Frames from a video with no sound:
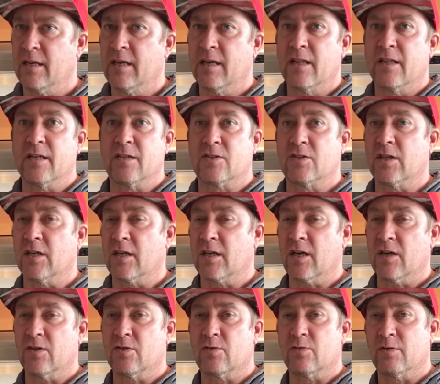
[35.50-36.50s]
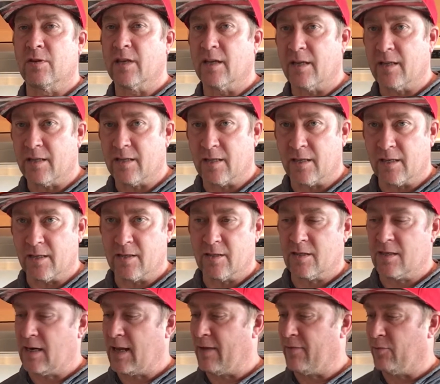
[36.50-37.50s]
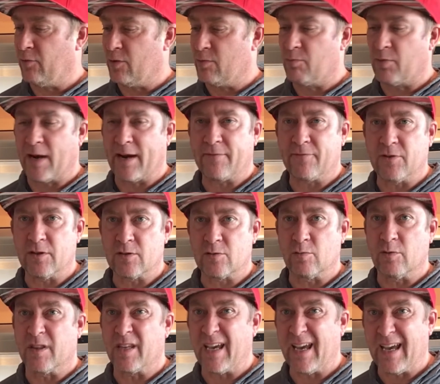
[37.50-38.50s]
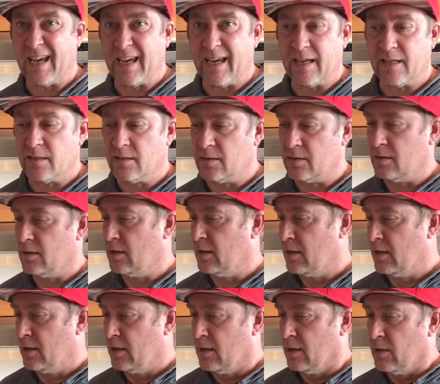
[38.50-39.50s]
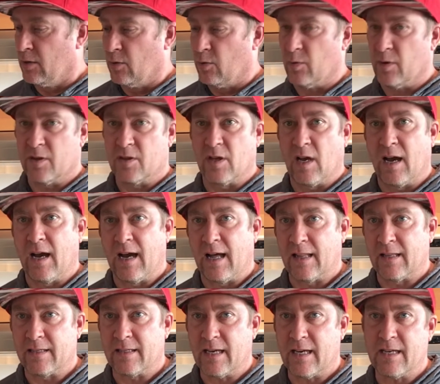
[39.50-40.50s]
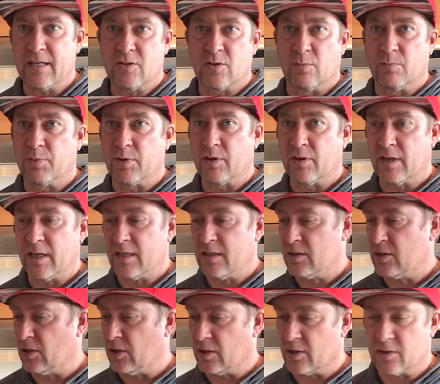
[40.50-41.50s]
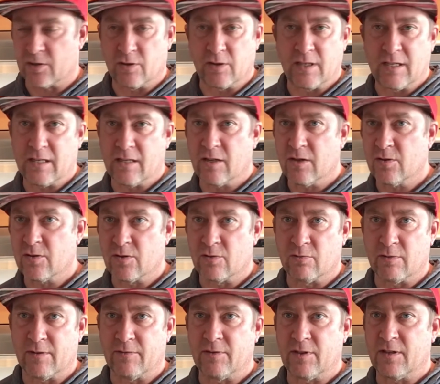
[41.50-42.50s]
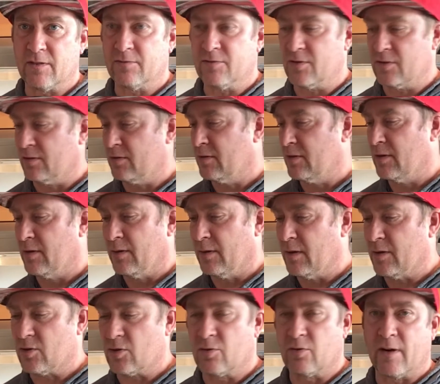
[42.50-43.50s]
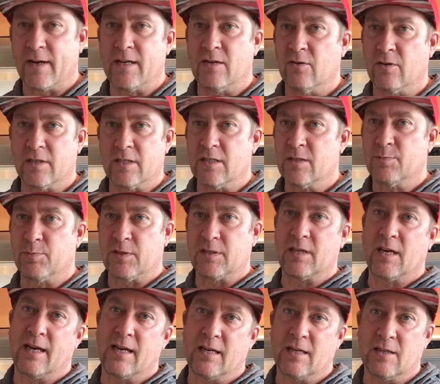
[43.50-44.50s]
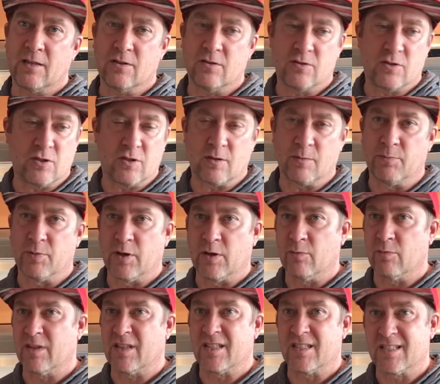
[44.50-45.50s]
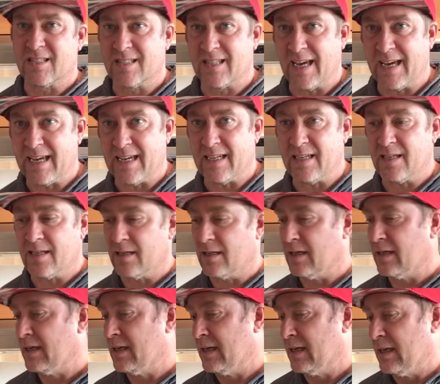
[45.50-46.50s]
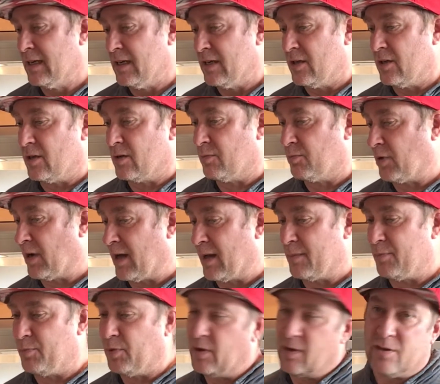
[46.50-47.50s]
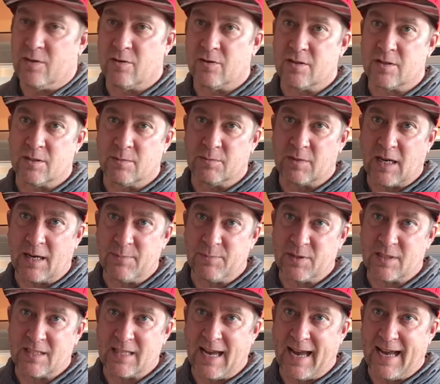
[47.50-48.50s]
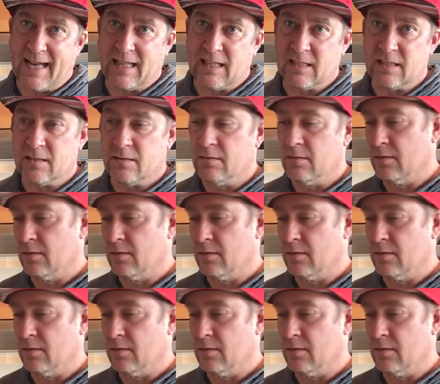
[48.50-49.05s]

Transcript: This shit goes with anything. You can have them with breakfast, with eggs, with hollandaise or béarnaise sauce or any of those derivatives. It's great on these potatoes. You can put it with a steak. You could probably put it on some type of salad.